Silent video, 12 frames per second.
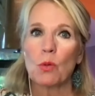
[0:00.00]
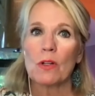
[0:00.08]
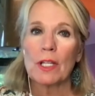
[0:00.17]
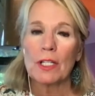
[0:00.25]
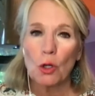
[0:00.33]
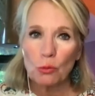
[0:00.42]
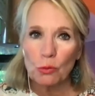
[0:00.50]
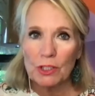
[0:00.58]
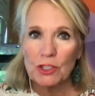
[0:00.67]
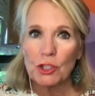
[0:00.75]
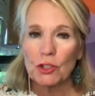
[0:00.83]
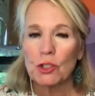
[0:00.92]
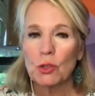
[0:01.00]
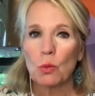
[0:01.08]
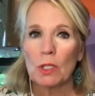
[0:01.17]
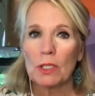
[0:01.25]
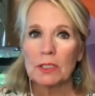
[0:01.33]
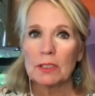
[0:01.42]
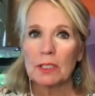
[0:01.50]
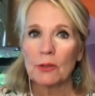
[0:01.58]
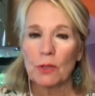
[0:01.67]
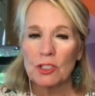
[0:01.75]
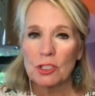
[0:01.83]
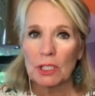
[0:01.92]
where they don't return to what they
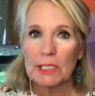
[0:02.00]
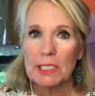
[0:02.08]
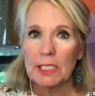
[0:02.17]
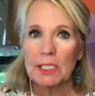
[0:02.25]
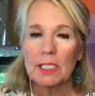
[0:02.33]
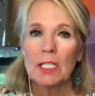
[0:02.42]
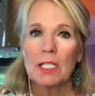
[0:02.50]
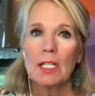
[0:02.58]
originally did.